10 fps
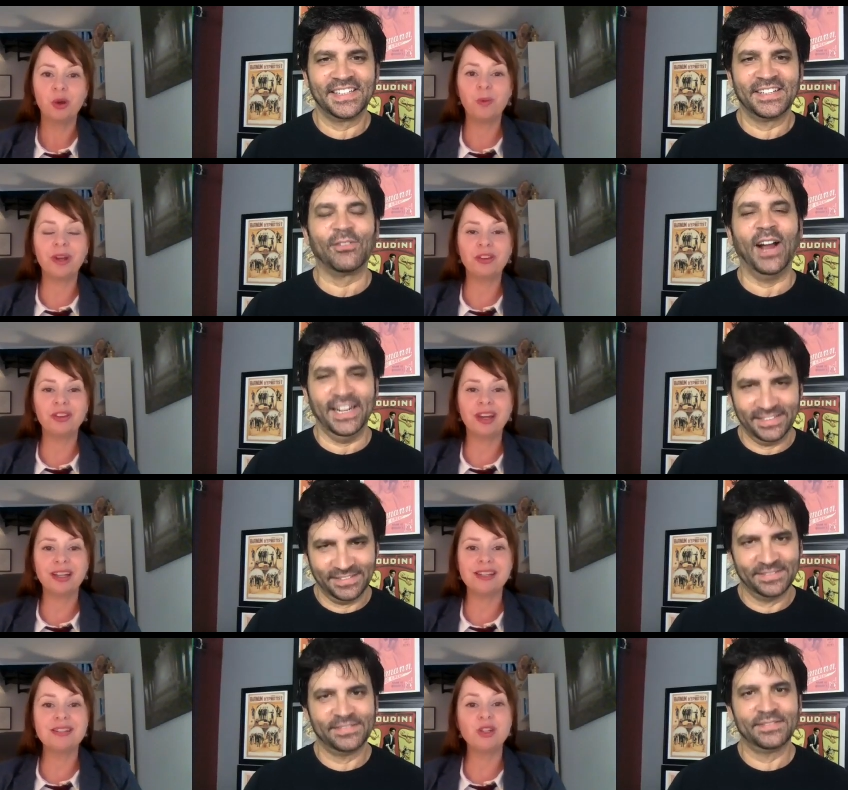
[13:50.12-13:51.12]
Speaker 1: whether right. that
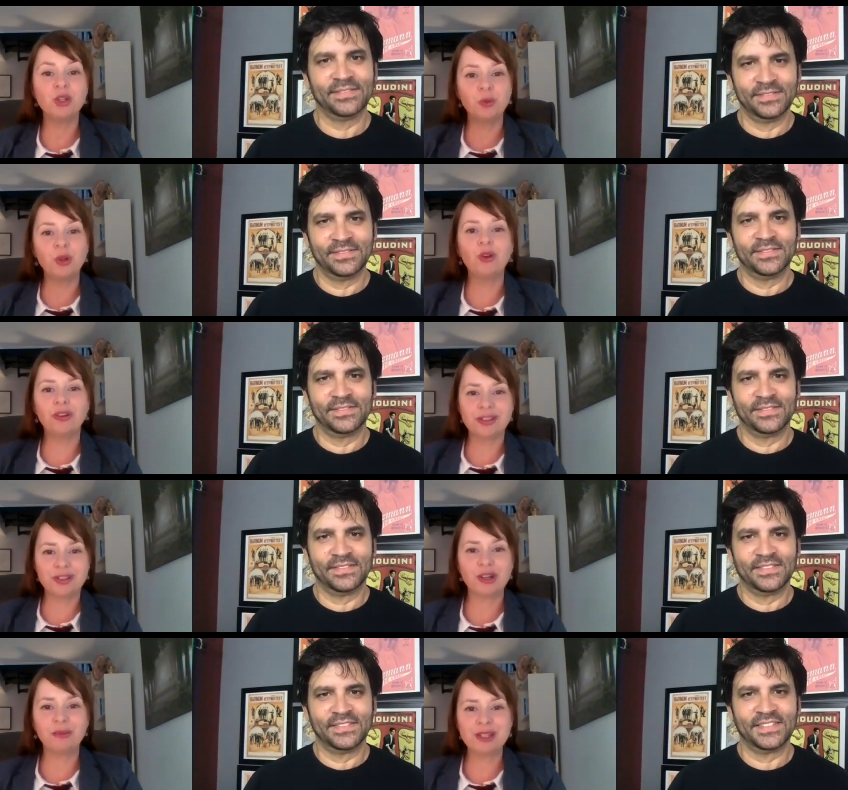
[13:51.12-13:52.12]
is you know a
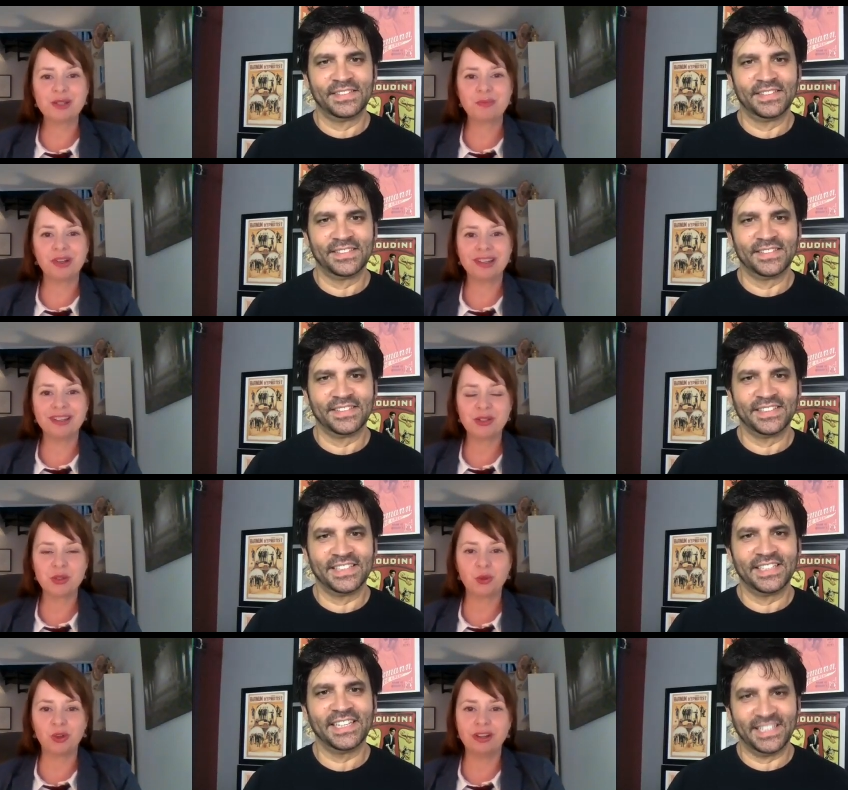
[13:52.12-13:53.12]
long-term experience
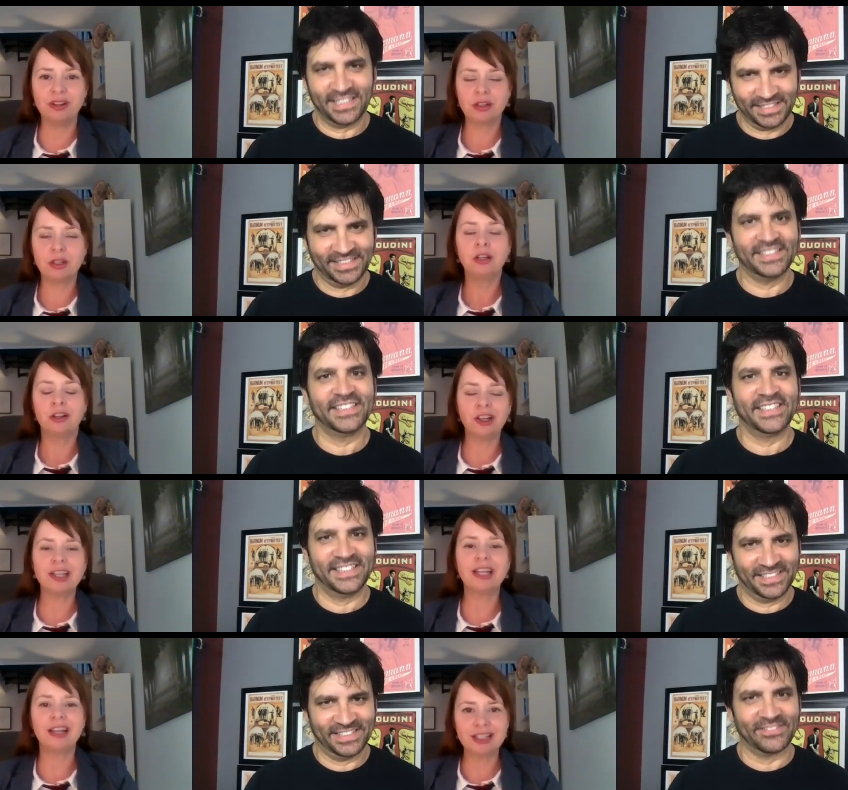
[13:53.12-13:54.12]
or
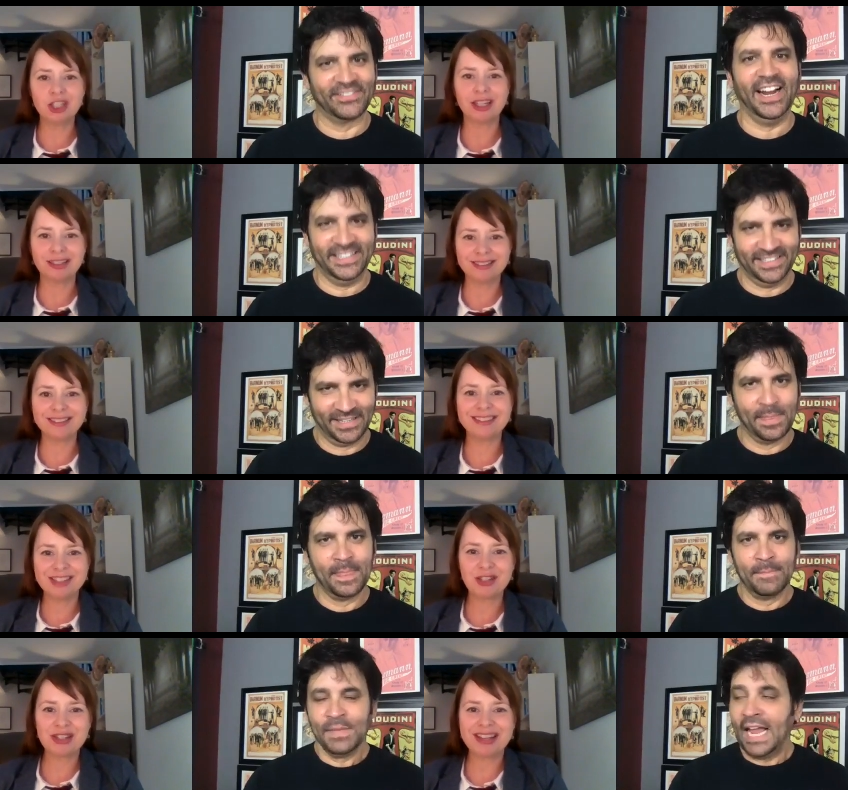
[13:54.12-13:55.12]
like right. as
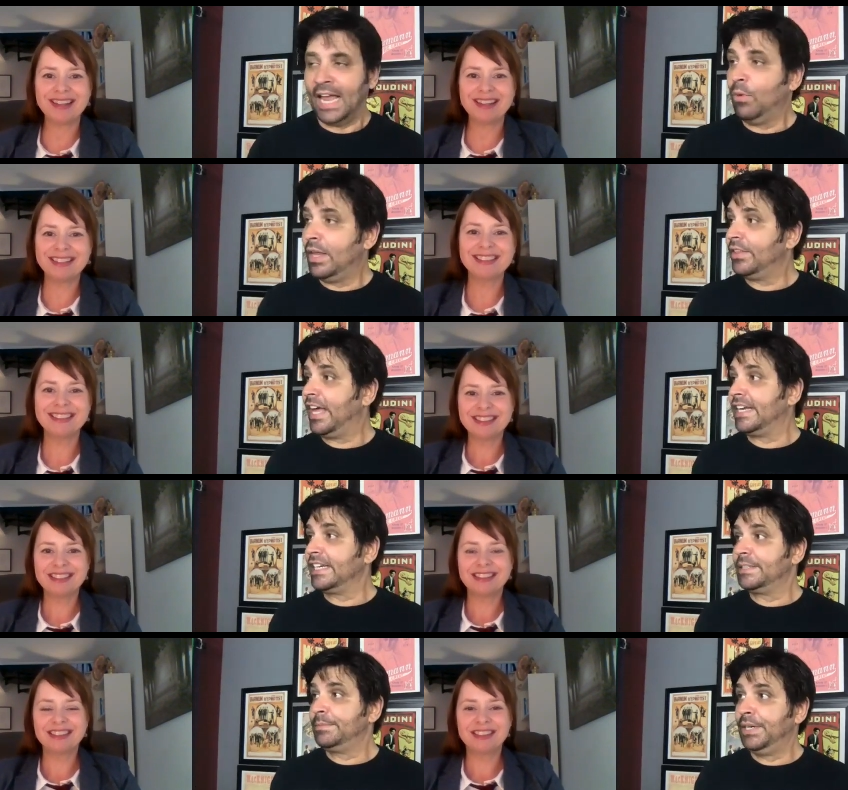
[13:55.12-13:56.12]
you say. And whether
Speaker 2: that
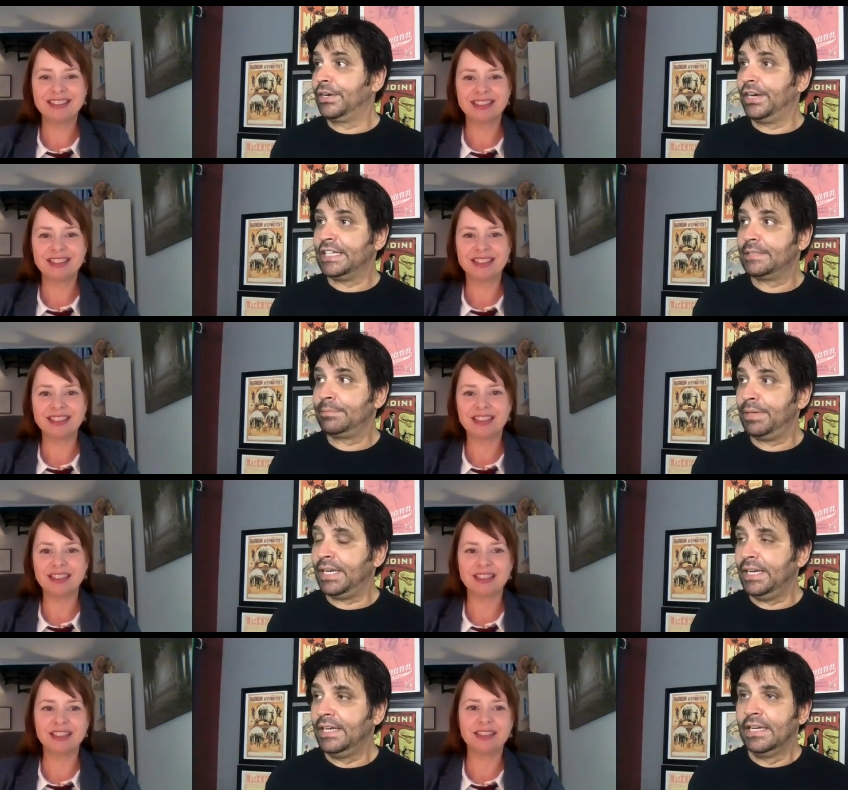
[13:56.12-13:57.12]
experience
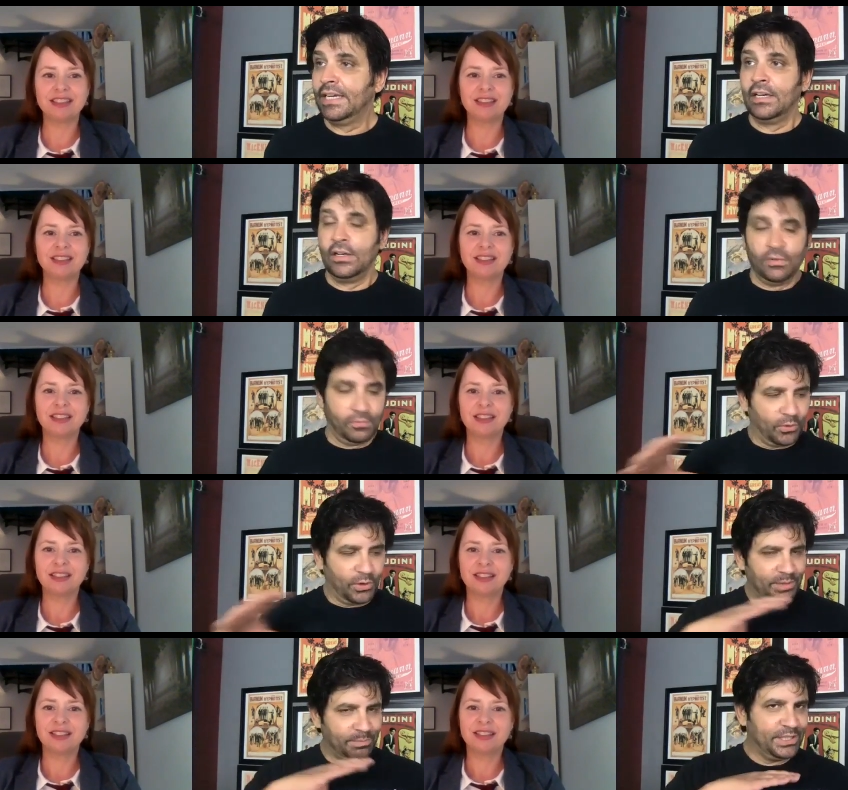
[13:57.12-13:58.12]
be for your
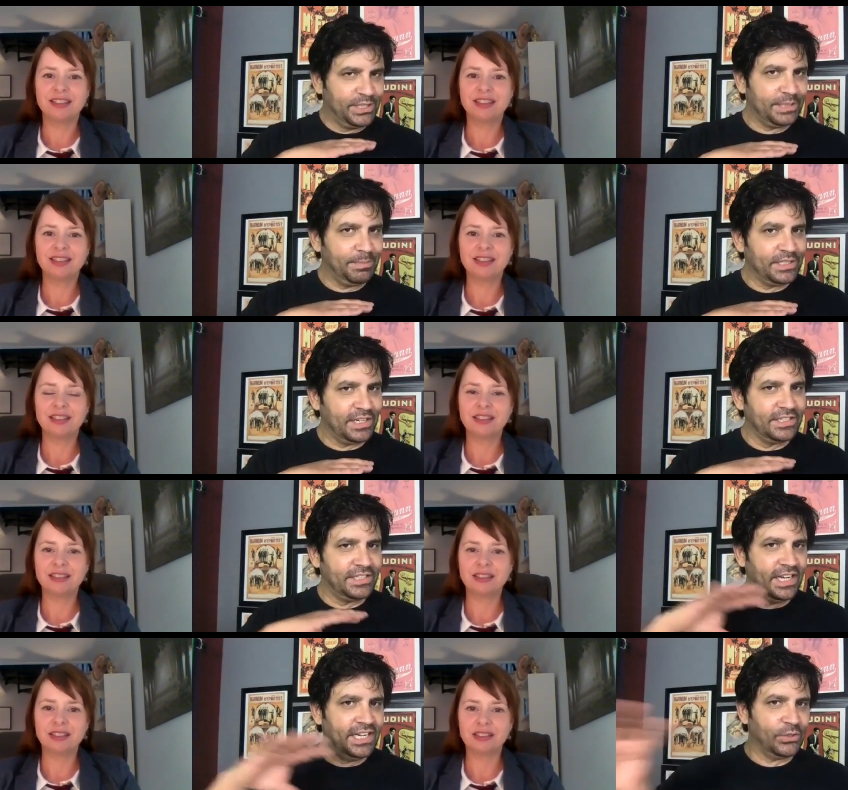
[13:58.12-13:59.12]
participants on
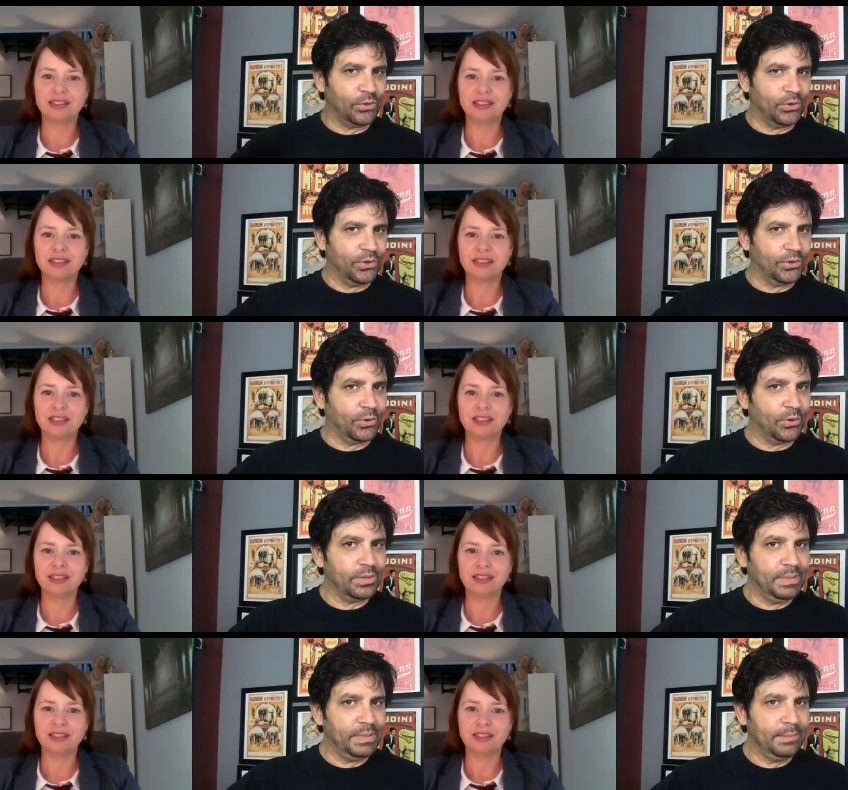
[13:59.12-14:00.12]
stage or or the
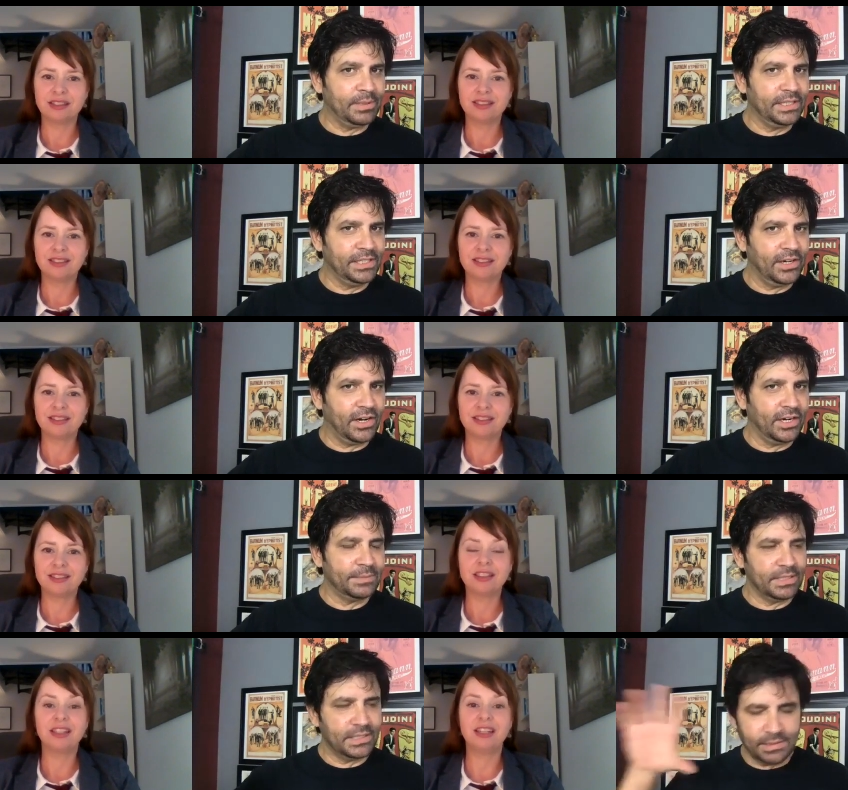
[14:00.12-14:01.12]
people in the audience be
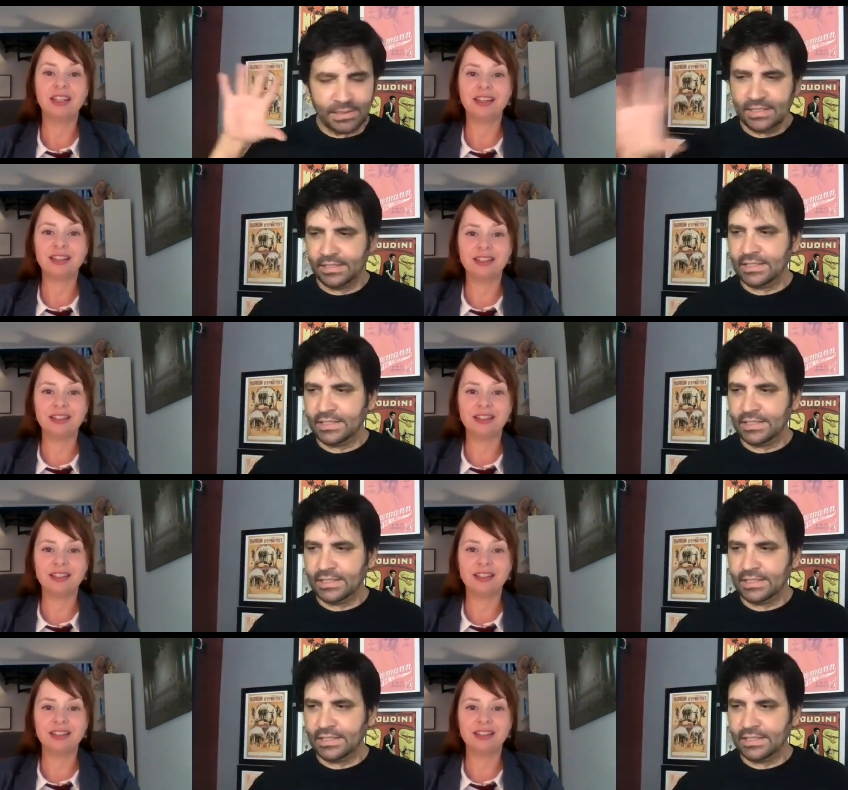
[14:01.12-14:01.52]
yeah.